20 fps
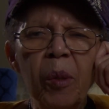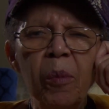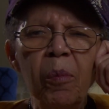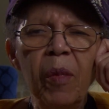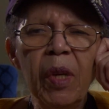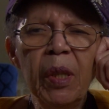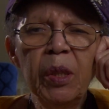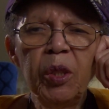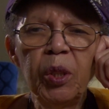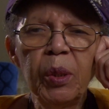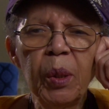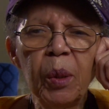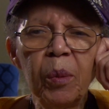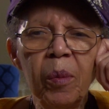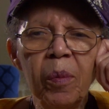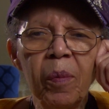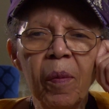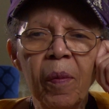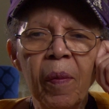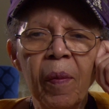a
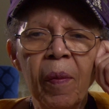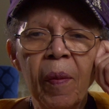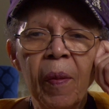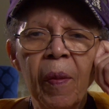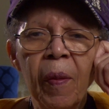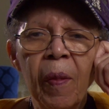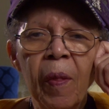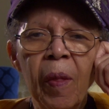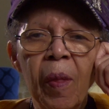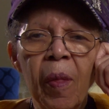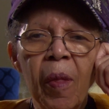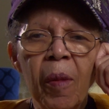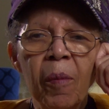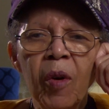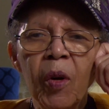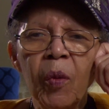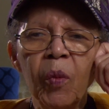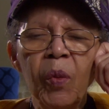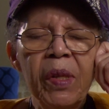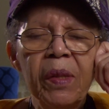mission,
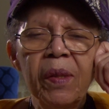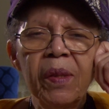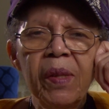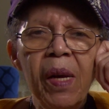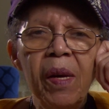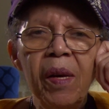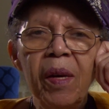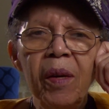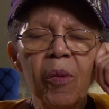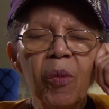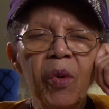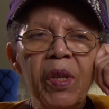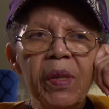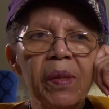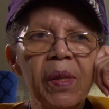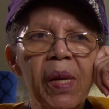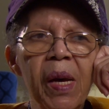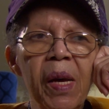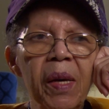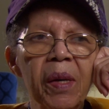but we
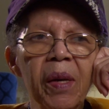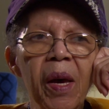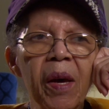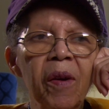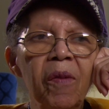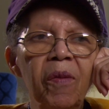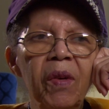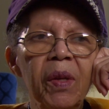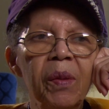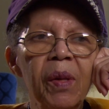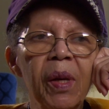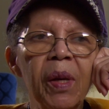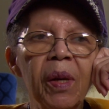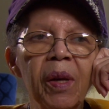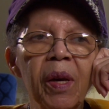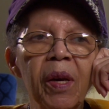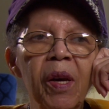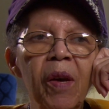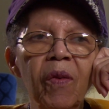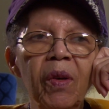sang
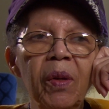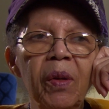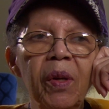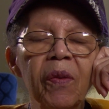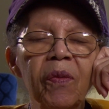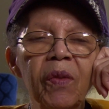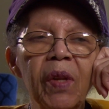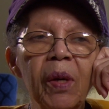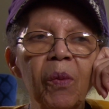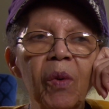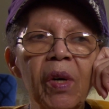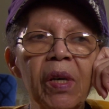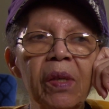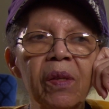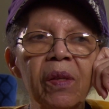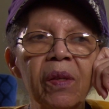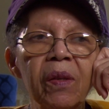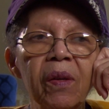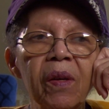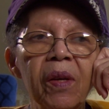everything. Even if there
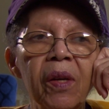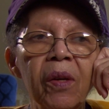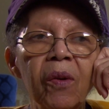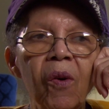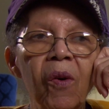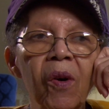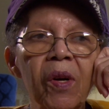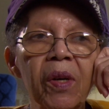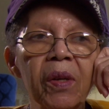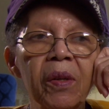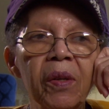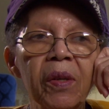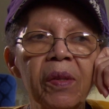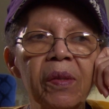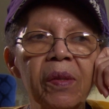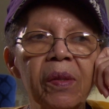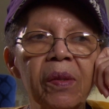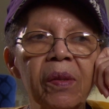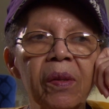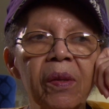wasn't an
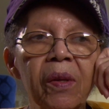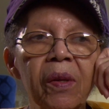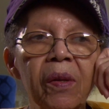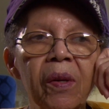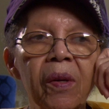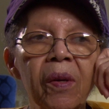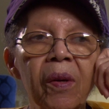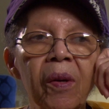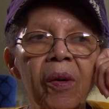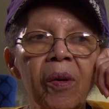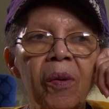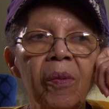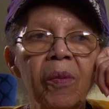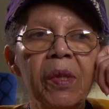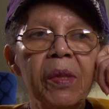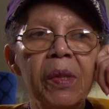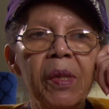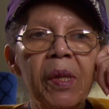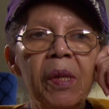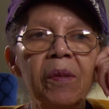organist,
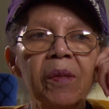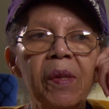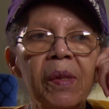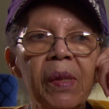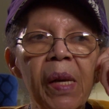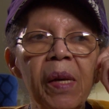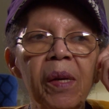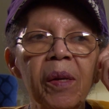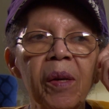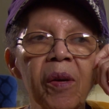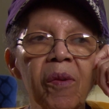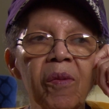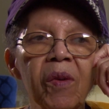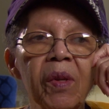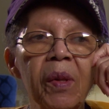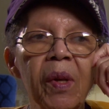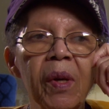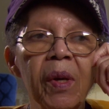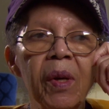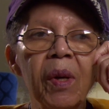we still sang
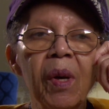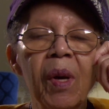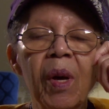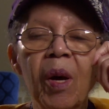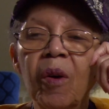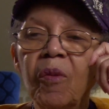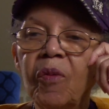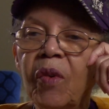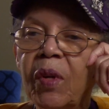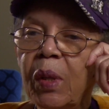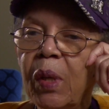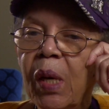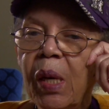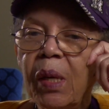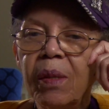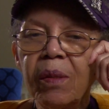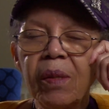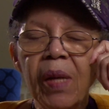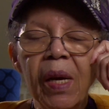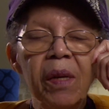everything. For
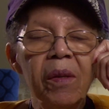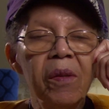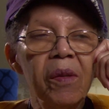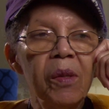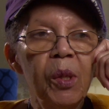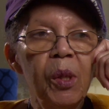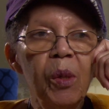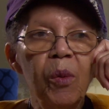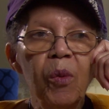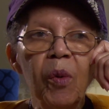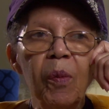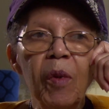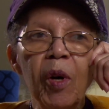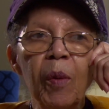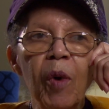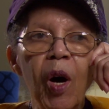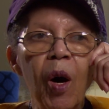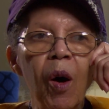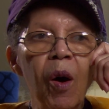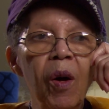years, I could still
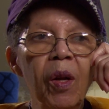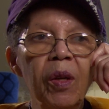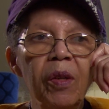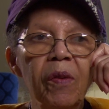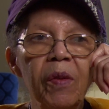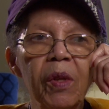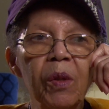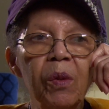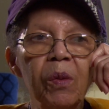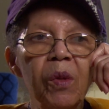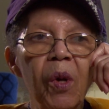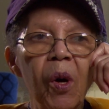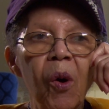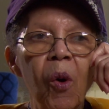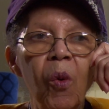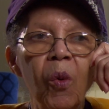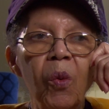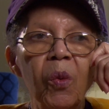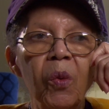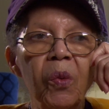remember all of those
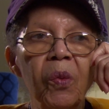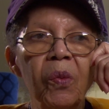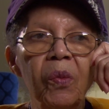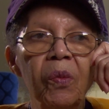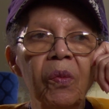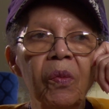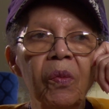old